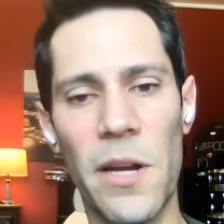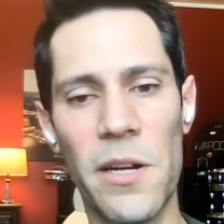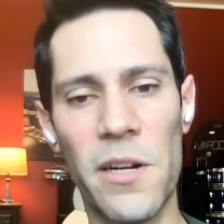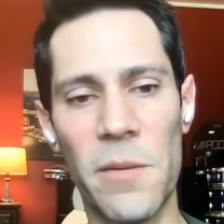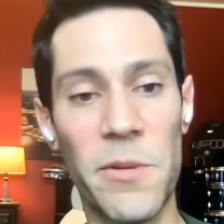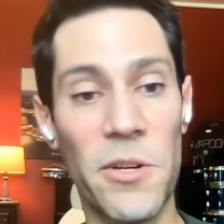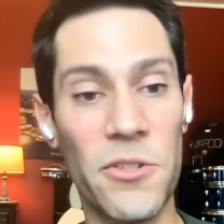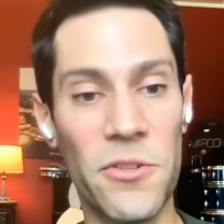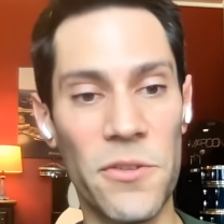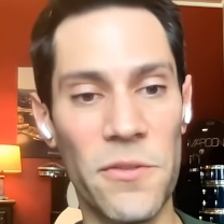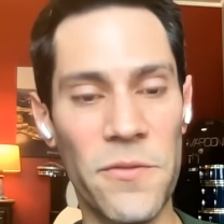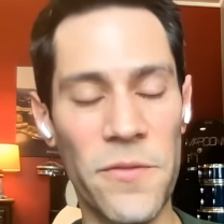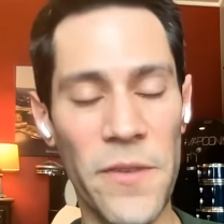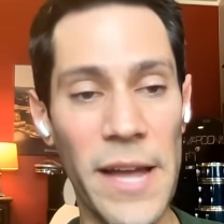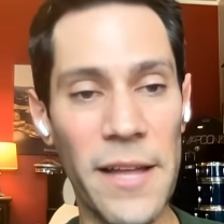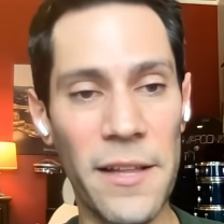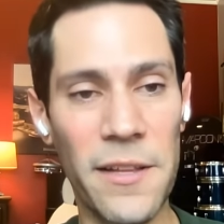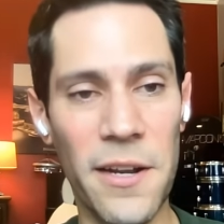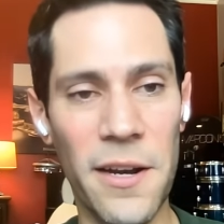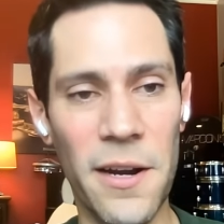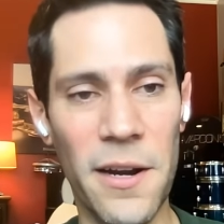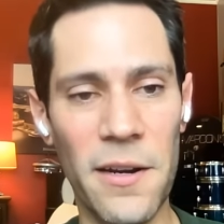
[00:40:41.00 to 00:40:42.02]
a commercial
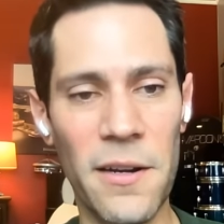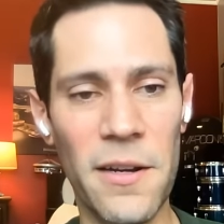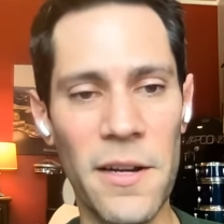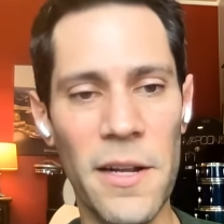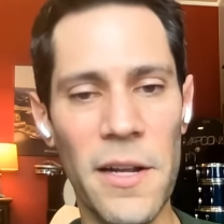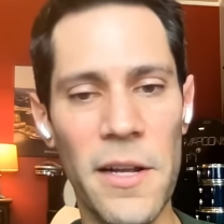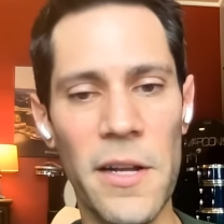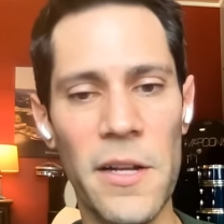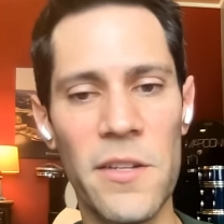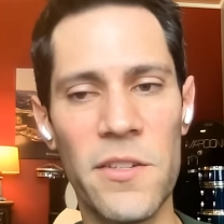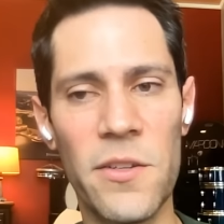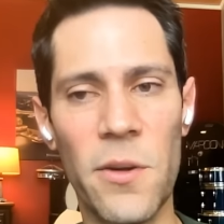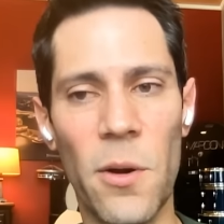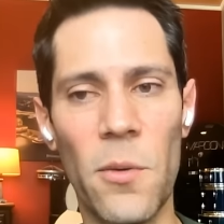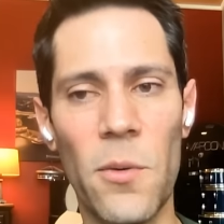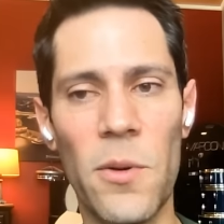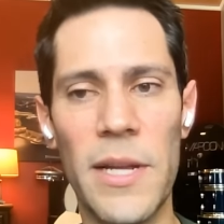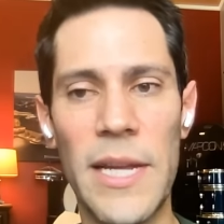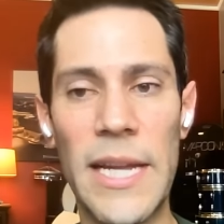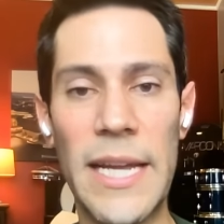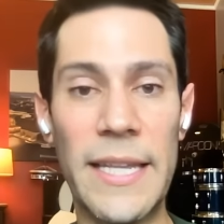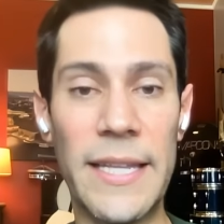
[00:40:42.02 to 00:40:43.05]
failure.
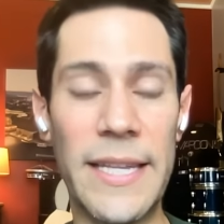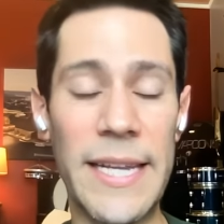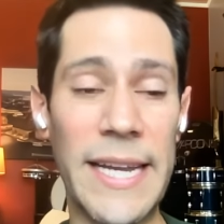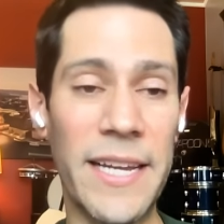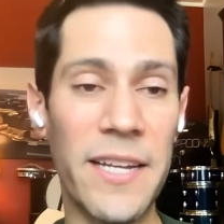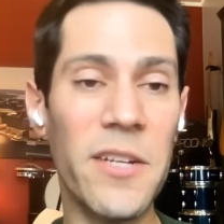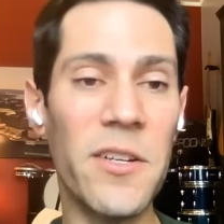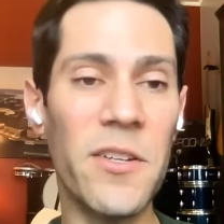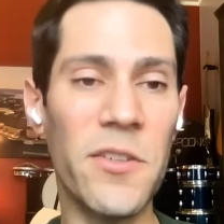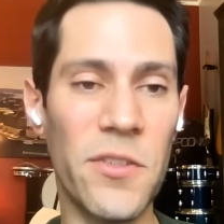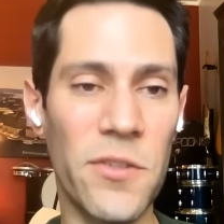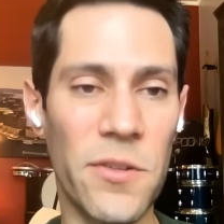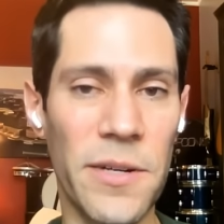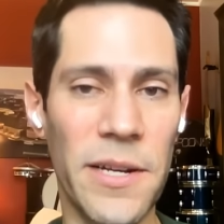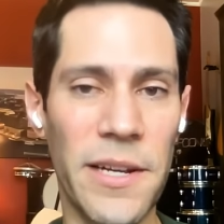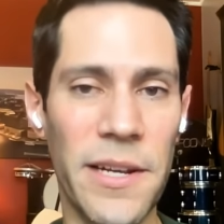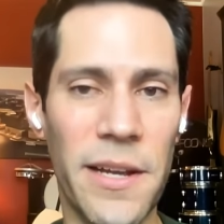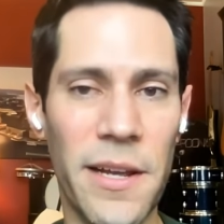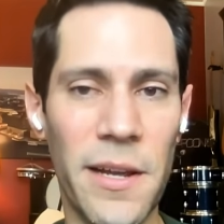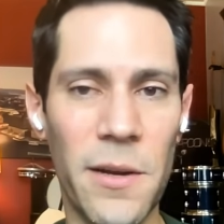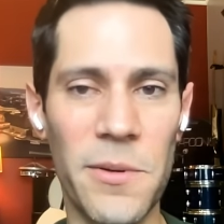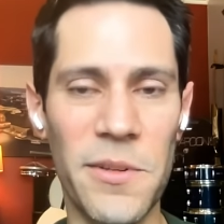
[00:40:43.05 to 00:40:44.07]
So in the
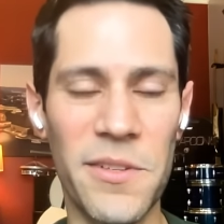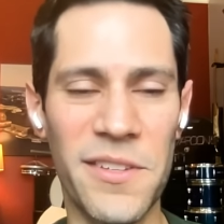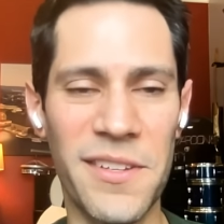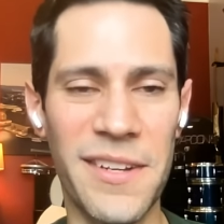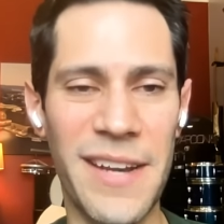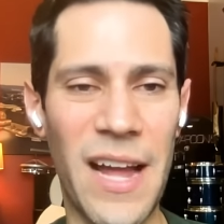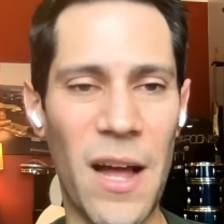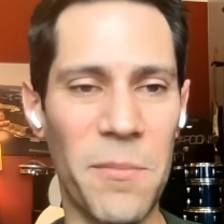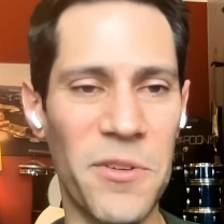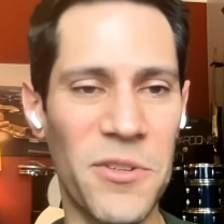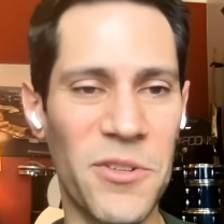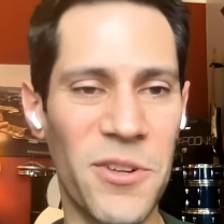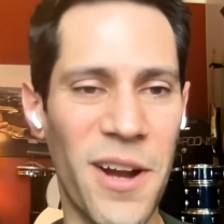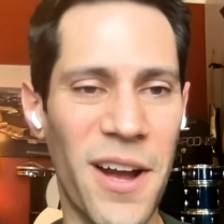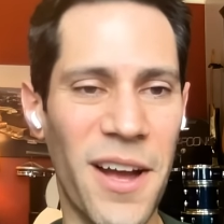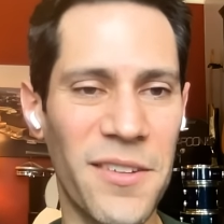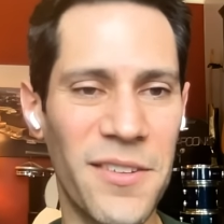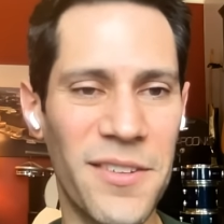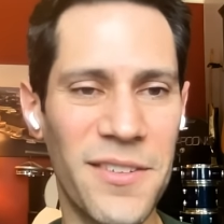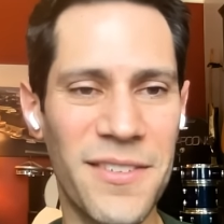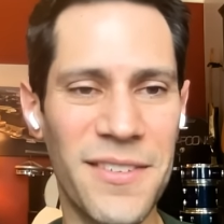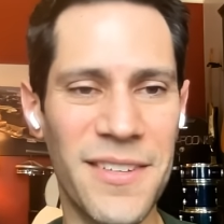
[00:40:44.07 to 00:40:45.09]
industry, it was an
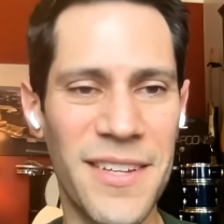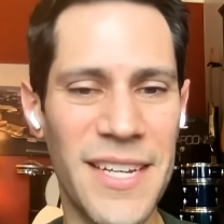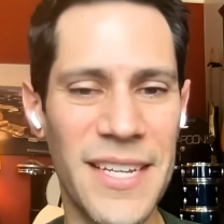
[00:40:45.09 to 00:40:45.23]
albatross.